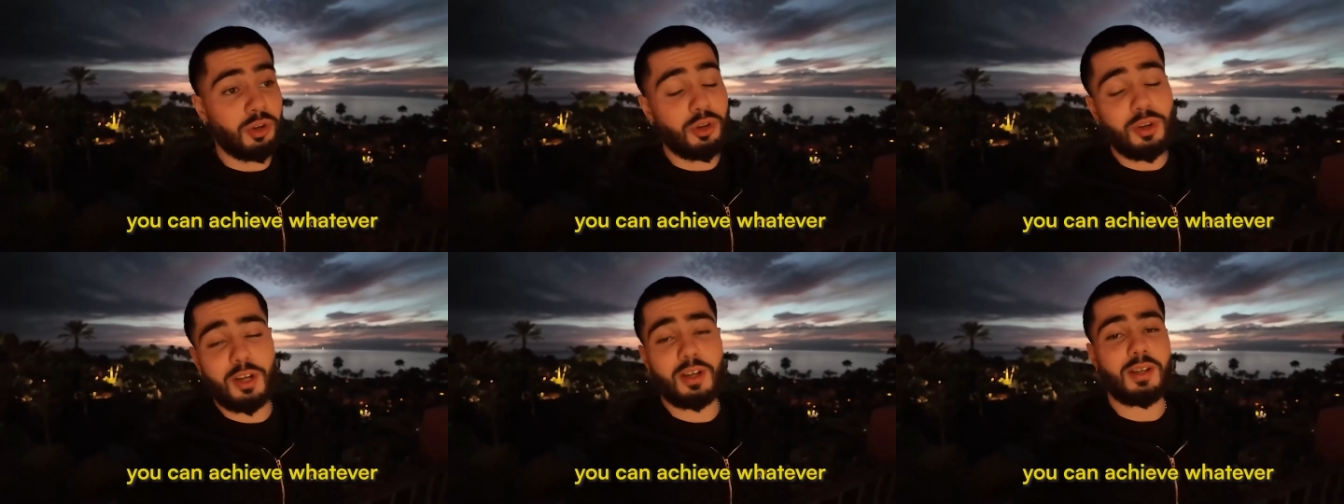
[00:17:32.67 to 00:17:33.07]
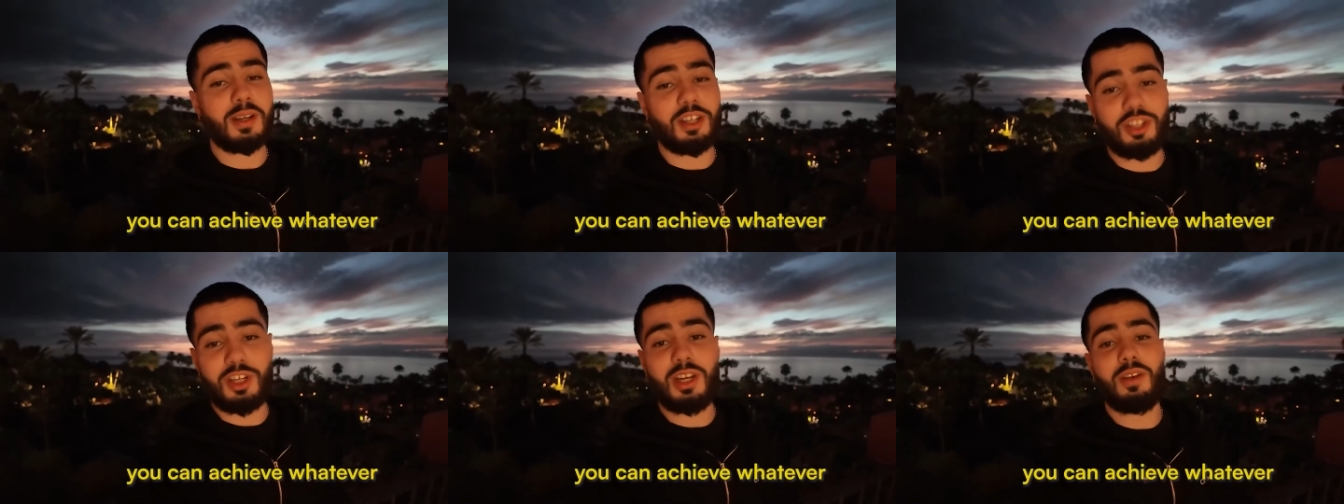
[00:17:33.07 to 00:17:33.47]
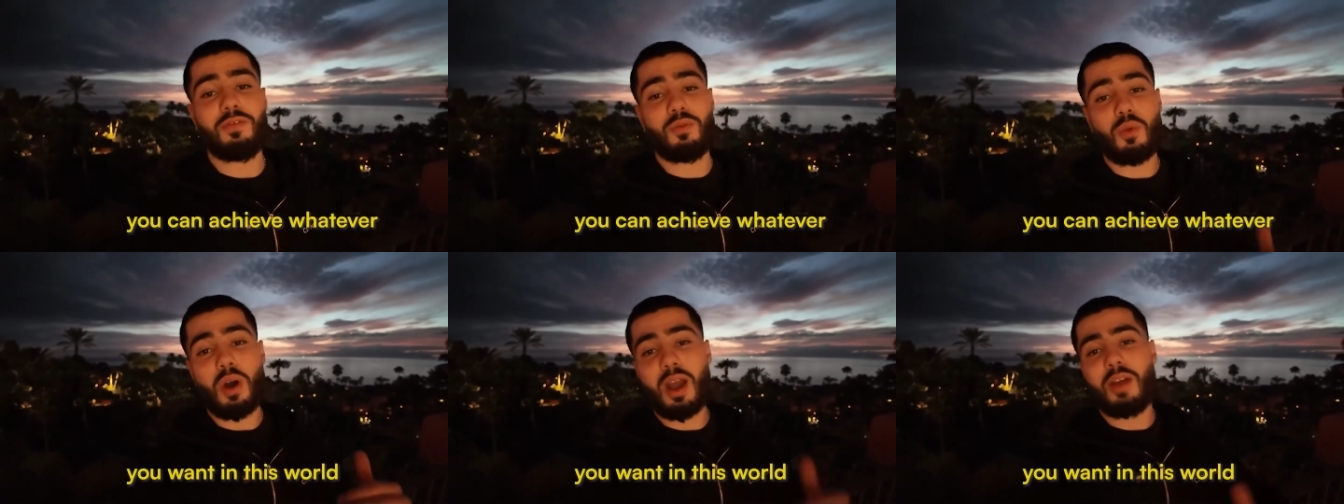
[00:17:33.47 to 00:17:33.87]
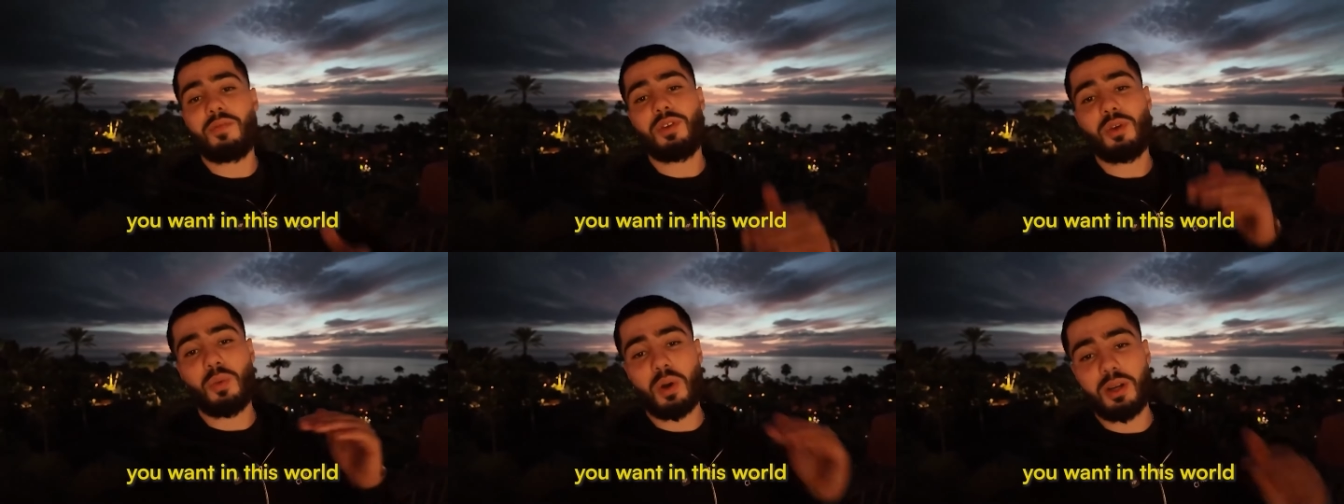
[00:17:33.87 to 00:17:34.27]
You can achieve
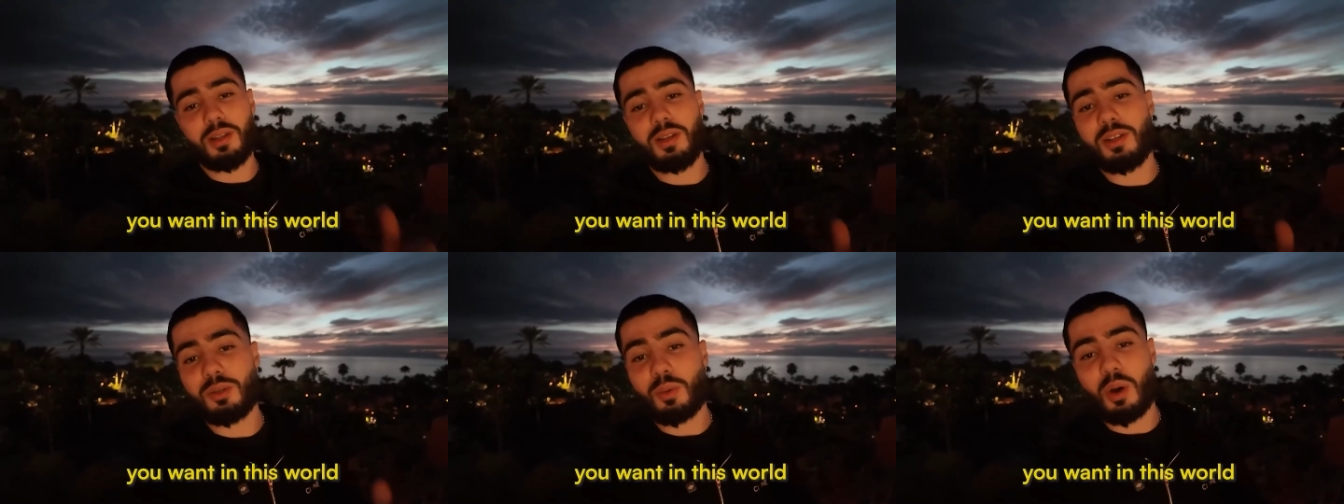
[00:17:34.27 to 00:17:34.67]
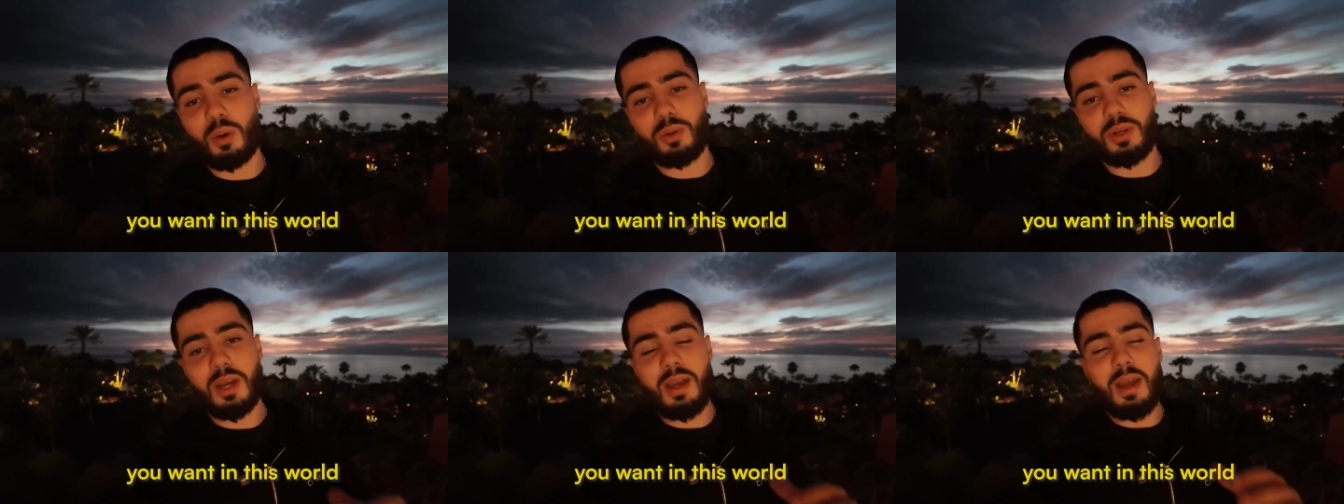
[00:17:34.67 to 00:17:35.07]
whatever you want in this world.